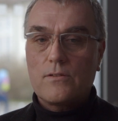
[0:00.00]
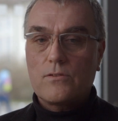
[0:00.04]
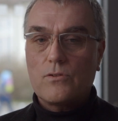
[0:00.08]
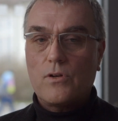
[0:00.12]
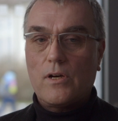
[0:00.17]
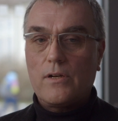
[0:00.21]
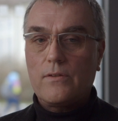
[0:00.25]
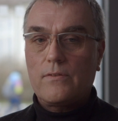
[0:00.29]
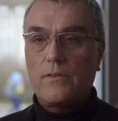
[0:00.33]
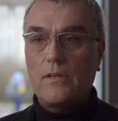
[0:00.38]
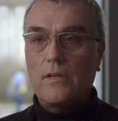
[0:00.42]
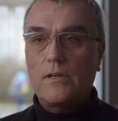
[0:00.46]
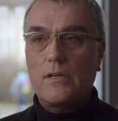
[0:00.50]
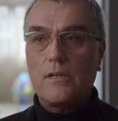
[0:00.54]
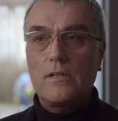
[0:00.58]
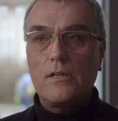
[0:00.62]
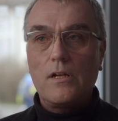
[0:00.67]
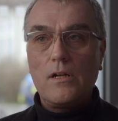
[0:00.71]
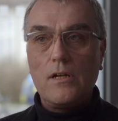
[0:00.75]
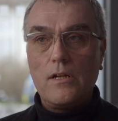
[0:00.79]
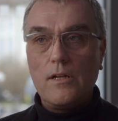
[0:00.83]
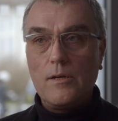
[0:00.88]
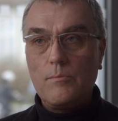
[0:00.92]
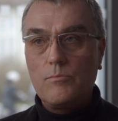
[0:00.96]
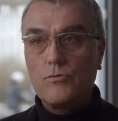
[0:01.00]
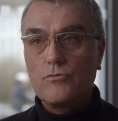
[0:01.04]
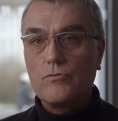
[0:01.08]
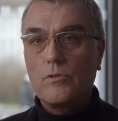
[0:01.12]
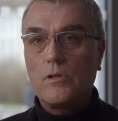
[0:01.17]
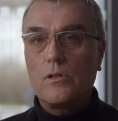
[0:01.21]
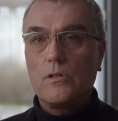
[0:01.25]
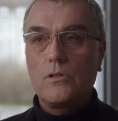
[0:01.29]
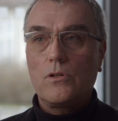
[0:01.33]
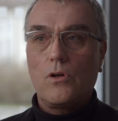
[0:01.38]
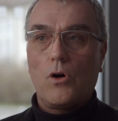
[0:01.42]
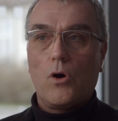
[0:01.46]
So I think in a
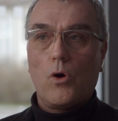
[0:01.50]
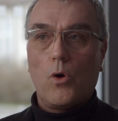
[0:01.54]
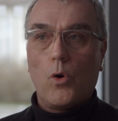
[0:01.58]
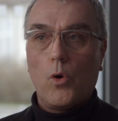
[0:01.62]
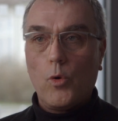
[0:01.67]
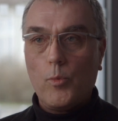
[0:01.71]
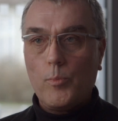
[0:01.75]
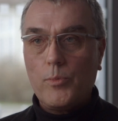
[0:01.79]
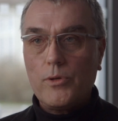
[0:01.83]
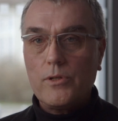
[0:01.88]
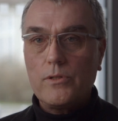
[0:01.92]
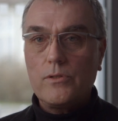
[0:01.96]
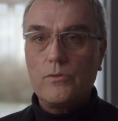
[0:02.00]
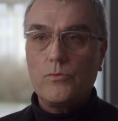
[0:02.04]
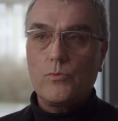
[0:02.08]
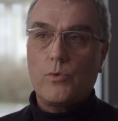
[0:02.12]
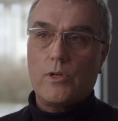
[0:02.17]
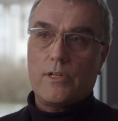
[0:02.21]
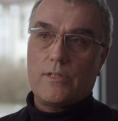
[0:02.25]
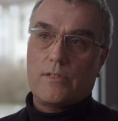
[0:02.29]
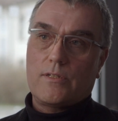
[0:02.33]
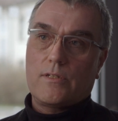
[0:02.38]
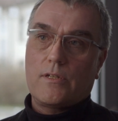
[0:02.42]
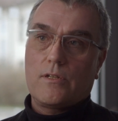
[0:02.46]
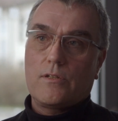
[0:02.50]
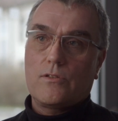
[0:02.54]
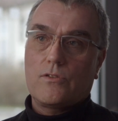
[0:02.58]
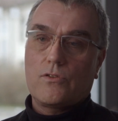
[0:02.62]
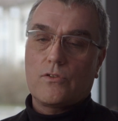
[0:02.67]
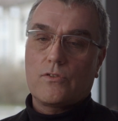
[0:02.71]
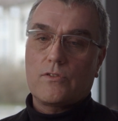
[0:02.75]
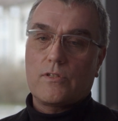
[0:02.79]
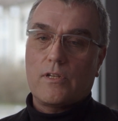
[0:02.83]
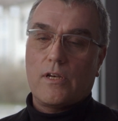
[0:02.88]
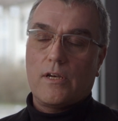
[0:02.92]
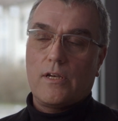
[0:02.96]
liberal, open Western
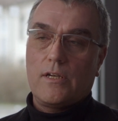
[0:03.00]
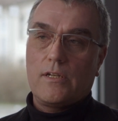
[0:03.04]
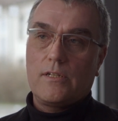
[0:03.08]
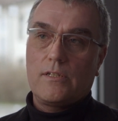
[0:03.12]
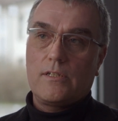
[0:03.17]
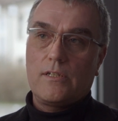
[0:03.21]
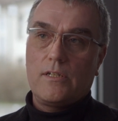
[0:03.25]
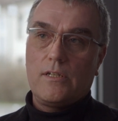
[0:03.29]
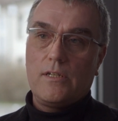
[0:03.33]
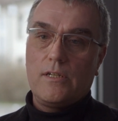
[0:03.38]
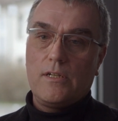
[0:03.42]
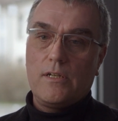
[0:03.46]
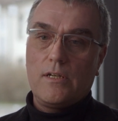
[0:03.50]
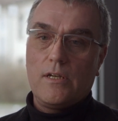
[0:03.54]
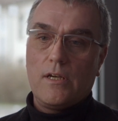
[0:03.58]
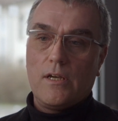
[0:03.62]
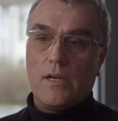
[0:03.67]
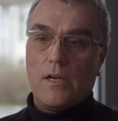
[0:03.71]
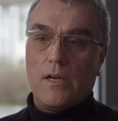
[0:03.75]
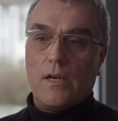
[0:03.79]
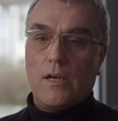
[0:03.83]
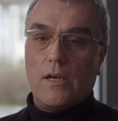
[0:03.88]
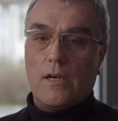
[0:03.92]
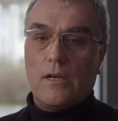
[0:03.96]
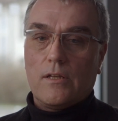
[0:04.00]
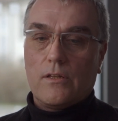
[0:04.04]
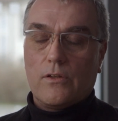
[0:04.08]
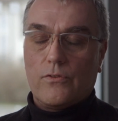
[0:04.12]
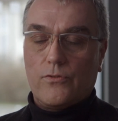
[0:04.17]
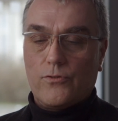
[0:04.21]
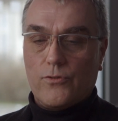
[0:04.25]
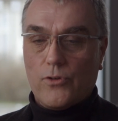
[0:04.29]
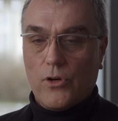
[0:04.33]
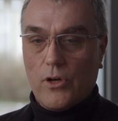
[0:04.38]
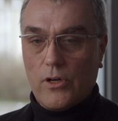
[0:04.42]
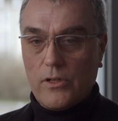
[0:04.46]
society, the
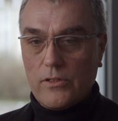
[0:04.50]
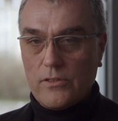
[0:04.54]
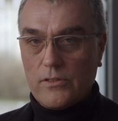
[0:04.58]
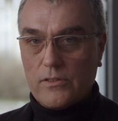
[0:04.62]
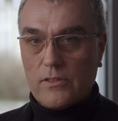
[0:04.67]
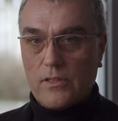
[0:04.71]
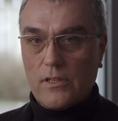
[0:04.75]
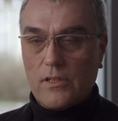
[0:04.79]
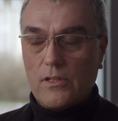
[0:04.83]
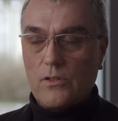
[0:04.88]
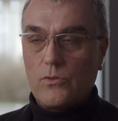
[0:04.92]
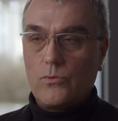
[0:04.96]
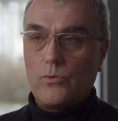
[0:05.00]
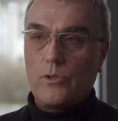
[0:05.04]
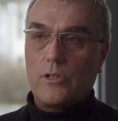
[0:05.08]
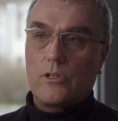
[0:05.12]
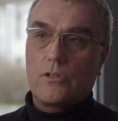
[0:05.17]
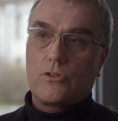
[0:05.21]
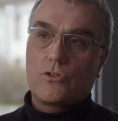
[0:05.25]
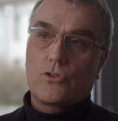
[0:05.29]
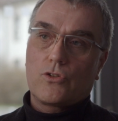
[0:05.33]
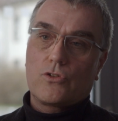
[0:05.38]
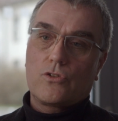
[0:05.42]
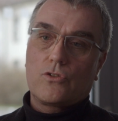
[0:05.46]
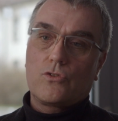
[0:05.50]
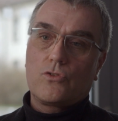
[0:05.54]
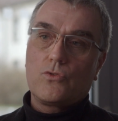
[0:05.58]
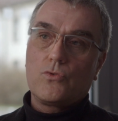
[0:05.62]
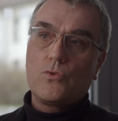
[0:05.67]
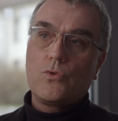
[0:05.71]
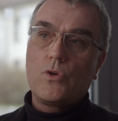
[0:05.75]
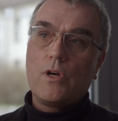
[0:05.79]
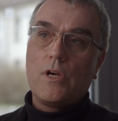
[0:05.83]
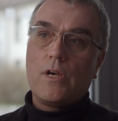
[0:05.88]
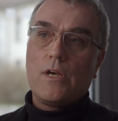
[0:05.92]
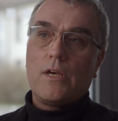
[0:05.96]
first thing we should
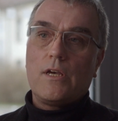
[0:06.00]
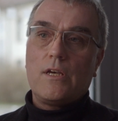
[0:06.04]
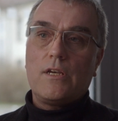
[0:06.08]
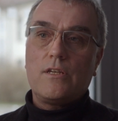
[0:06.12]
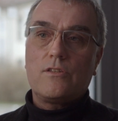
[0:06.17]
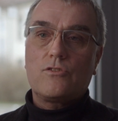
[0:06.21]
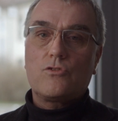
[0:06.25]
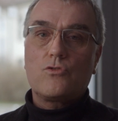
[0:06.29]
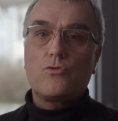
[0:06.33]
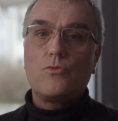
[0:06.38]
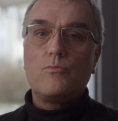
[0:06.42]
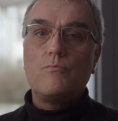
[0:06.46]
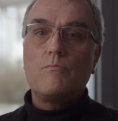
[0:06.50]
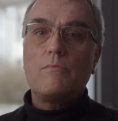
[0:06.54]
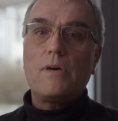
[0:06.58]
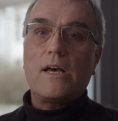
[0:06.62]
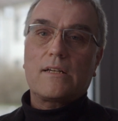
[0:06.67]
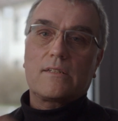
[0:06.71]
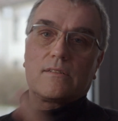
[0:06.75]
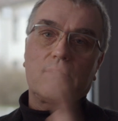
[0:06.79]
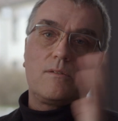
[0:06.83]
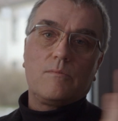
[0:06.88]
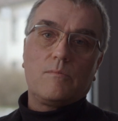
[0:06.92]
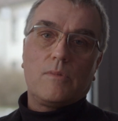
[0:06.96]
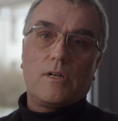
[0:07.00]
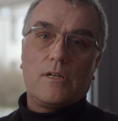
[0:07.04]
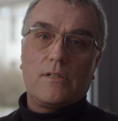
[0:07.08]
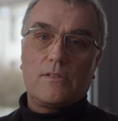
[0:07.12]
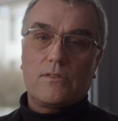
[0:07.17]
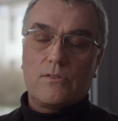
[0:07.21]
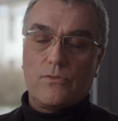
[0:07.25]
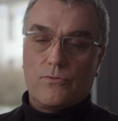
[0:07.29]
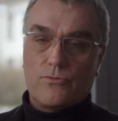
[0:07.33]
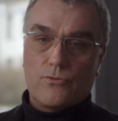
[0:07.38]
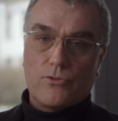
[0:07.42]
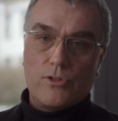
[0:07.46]
do is to
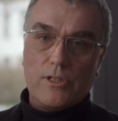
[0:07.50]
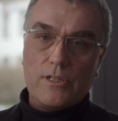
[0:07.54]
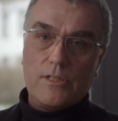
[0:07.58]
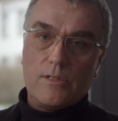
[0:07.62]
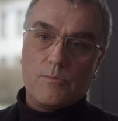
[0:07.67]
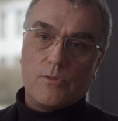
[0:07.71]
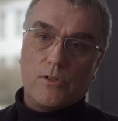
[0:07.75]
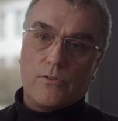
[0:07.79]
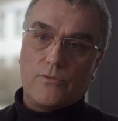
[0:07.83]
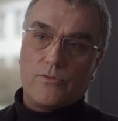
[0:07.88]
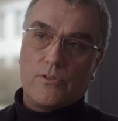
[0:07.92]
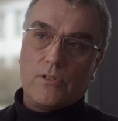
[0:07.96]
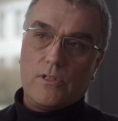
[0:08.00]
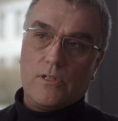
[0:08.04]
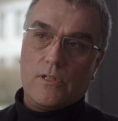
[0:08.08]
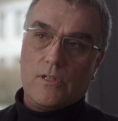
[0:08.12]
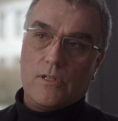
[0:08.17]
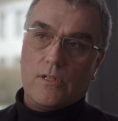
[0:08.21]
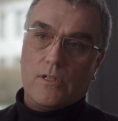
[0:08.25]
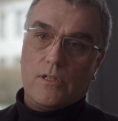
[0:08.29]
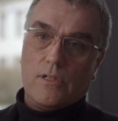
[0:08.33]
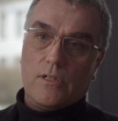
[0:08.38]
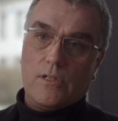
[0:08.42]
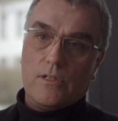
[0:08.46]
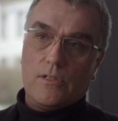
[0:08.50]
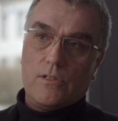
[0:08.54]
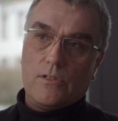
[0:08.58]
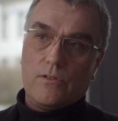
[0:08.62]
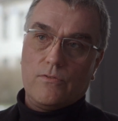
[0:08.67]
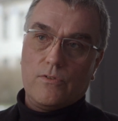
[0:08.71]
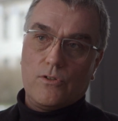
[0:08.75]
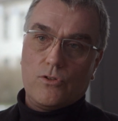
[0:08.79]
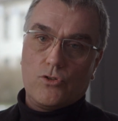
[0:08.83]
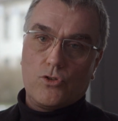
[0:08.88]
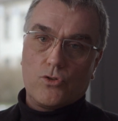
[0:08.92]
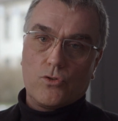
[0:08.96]
maximize the freedom of the
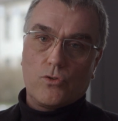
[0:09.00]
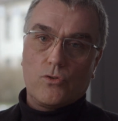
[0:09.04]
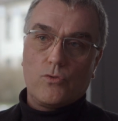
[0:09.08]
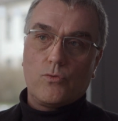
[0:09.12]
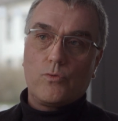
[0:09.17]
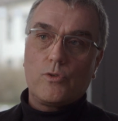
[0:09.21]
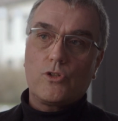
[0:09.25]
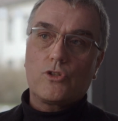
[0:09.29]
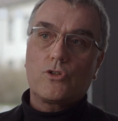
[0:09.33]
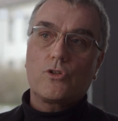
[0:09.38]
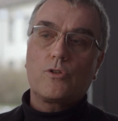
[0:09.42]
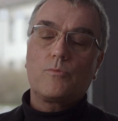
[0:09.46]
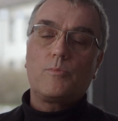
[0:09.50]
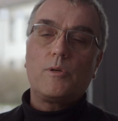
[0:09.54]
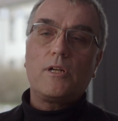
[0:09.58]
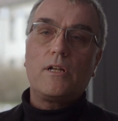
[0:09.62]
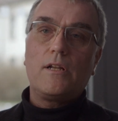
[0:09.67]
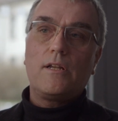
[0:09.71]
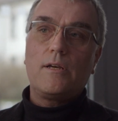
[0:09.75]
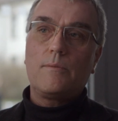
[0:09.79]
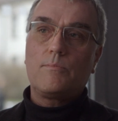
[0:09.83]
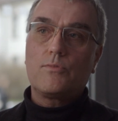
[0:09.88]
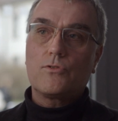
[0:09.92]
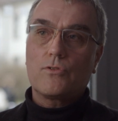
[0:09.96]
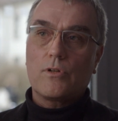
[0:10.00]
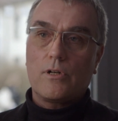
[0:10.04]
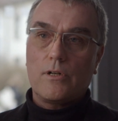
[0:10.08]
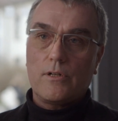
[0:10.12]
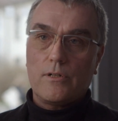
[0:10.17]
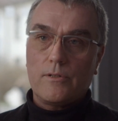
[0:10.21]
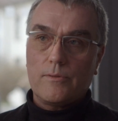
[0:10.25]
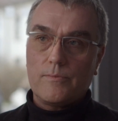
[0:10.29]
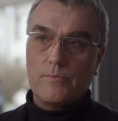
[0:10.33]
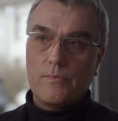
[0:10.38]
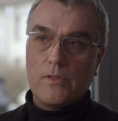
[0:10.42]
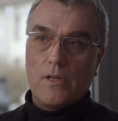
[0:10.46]
individual. We should be
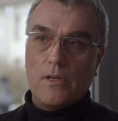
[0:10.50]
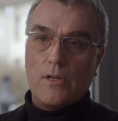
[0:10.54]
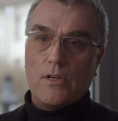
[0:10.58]
liberal.